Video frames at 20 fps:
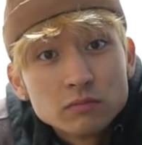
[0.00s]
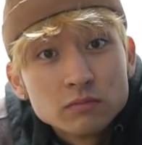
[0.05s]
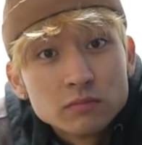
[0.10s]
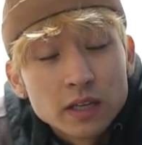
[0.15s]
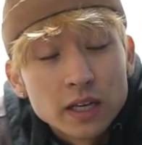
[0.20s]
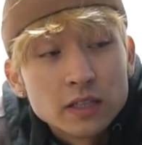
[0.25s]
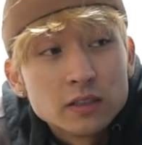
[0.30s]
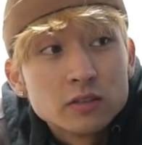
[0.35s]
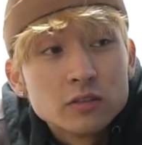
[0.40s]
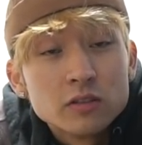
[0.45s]

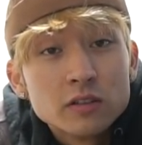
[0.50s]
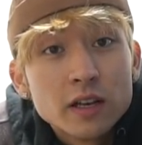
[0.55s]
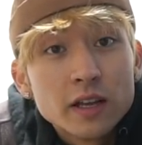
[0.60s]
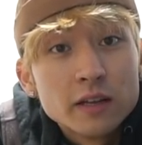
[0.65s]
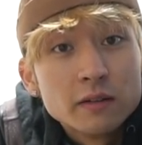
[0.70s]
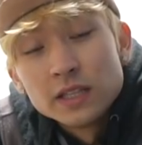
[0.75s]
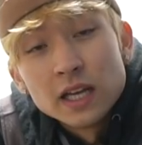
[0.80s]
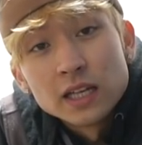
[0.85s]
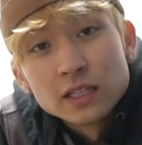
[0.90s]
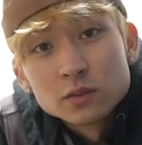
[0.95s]

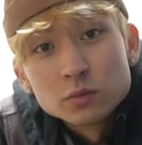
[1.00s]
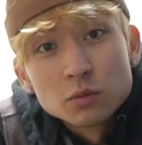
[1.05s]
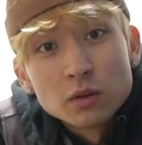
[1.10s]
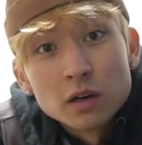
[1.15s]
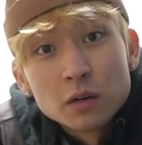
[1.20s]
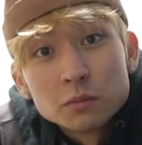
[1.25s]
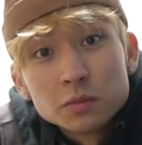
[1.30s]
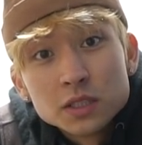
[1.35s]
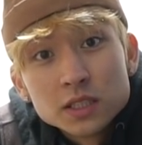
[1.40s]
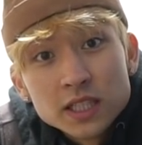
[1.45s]
Yesterday. That's what
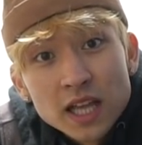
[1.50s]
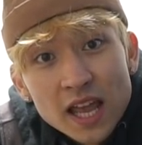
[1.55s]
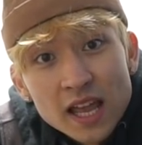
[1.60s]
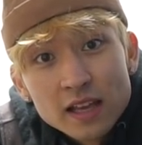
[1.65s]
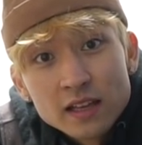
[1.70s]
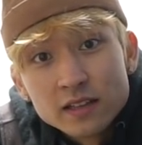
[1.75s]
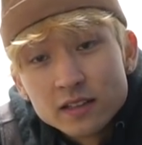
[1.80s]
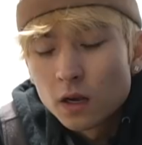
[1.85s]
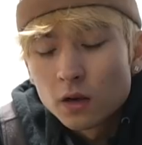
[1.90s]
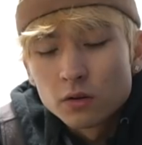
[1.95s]
I'm
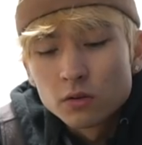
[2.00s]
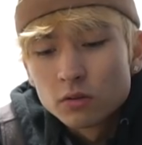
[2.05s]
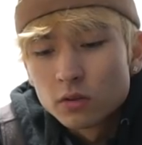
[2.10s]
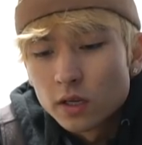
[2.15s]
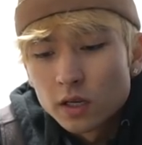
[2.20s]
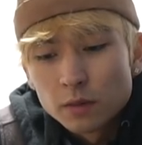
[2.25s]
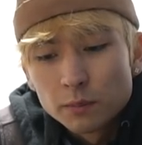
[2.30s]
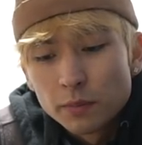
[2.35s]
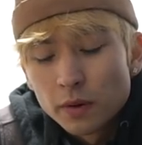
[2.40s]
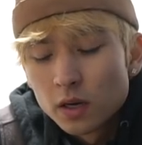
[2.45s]
saying. I don't know,
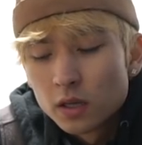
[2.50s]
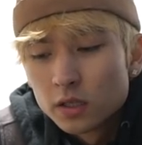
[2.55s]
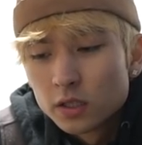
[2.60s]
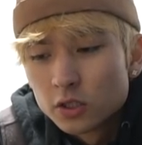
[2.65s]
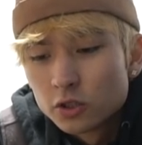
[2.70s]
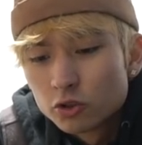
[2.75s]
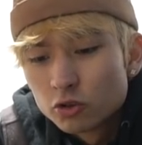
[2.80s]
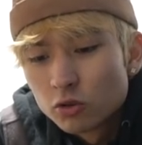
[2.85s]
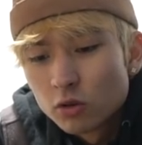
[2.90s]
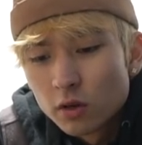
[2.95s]
like
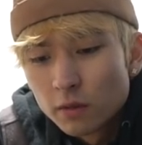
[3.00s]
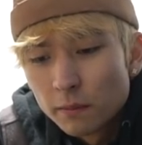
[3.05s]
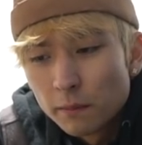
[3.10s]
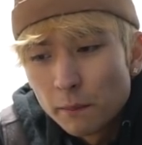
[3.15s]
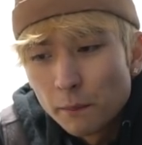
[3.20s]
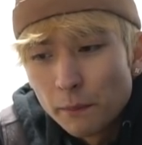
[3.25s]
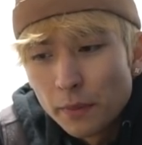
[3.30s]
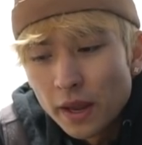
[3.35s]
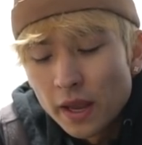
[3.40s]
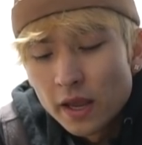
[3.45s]
apparently Trump
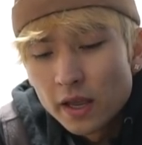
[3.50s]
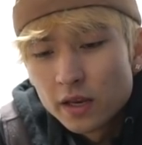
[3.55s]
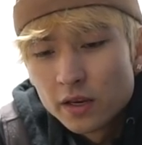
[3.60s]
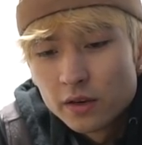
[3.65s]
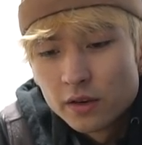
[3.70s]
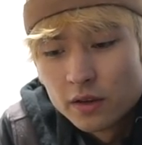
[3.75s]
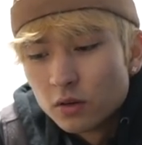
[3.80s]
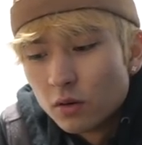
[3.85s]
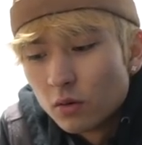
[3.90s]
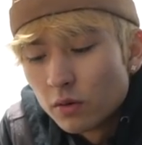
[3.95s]

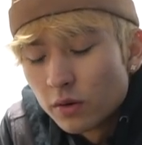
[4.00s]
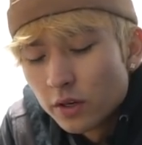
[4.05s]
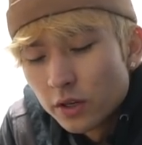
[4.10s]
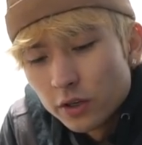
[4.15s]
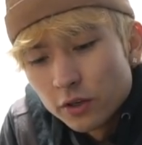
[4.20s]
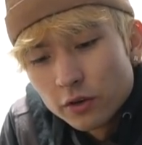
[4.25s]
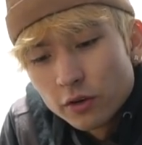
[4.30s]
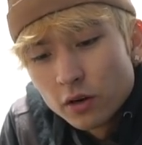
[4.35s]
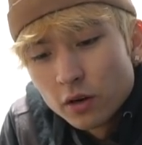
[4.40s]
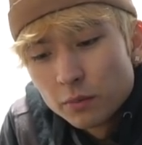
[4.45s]
banned going to
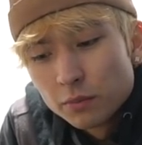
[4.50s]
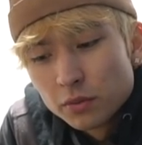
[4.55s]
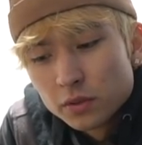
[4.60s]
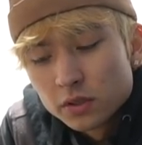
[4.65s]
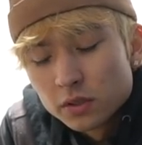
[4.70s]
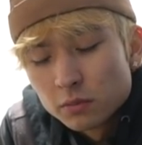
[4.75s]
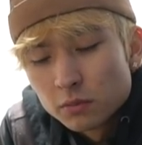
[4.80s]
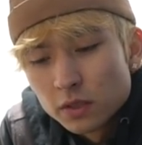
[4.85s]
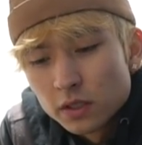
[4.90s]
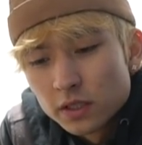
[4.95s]
Europe or
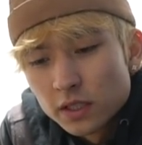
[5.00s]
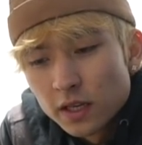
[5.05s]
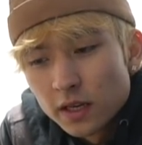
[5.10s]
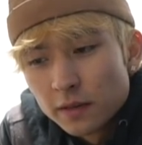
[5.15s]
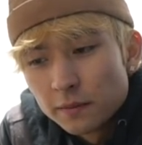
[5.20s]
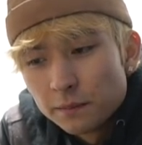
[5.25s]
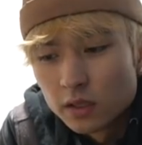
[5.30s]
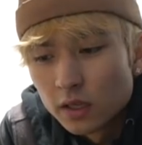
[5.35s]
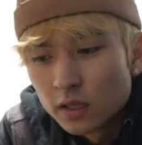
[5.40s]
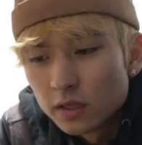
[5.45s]
something like
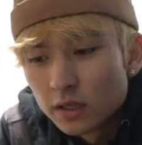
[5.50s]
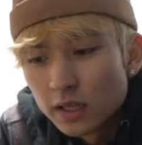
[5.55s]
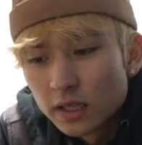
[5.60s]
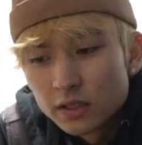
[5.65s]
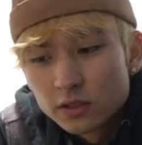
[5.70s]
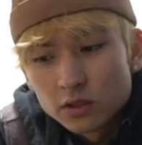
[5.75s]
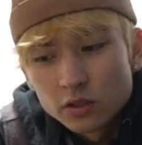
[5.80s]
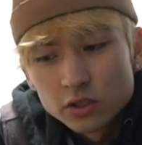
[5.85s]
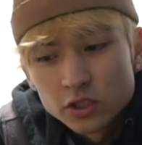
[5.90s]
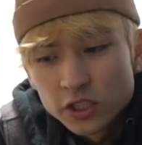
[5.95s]
that, and
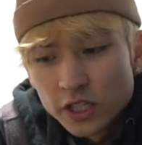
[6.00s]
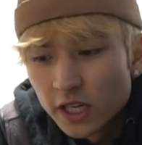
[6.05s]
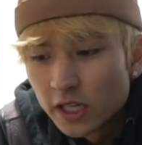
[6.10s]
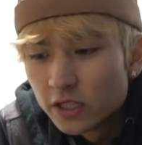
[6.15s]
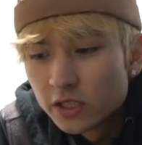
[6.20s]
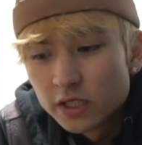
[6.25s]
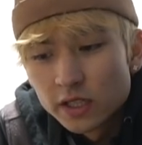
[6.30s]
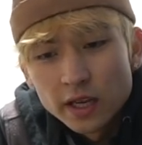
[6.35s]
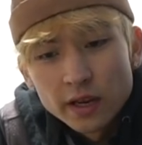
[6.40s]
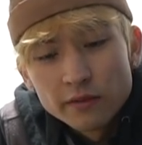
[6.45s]
things are
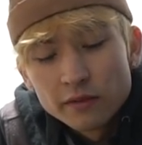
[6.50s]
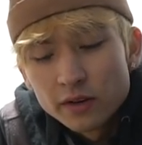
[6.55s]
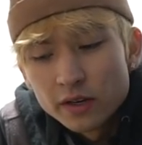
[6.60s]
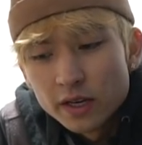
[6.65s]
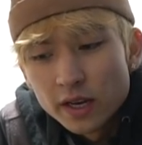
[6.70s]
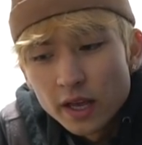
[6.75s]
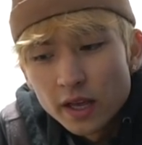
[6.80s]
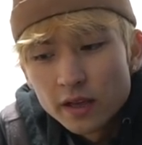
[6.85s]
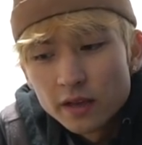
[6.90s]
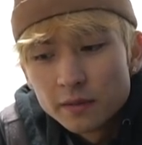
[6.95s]
changing every
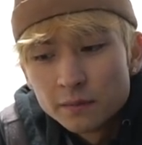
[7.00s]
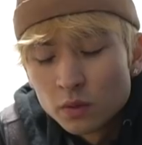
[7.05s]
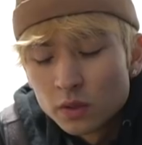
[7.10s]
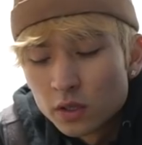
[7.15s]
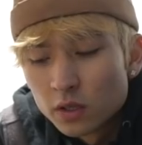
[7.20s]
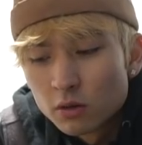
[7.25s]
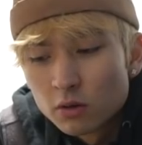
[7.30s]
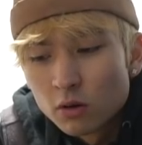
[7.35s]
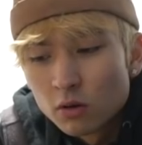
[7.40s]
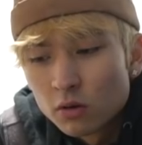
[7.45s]
day
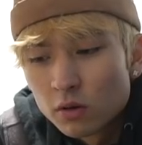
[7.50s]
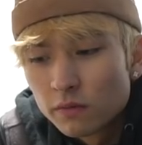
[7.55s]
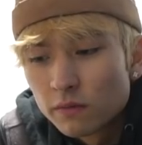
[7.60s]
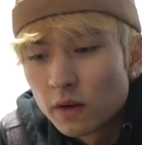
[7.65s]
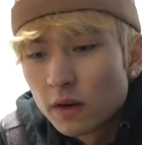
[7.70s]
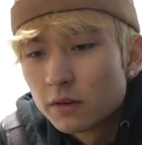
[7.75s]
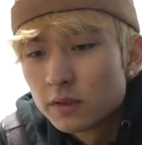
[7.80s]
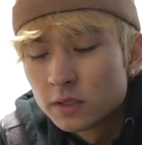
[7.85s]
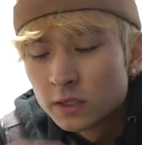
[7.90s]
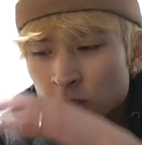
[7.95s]
with the
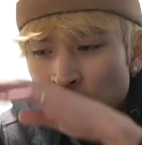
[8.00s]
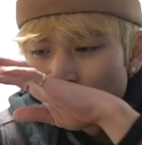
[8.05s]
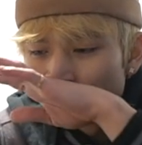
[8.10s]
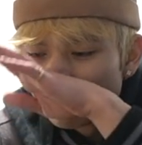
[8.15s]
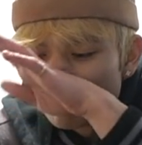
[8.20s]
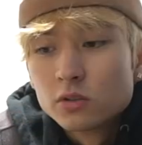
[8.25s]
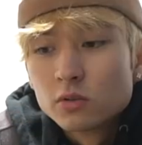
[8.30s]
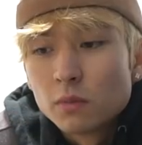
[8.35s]
coronavirus thing.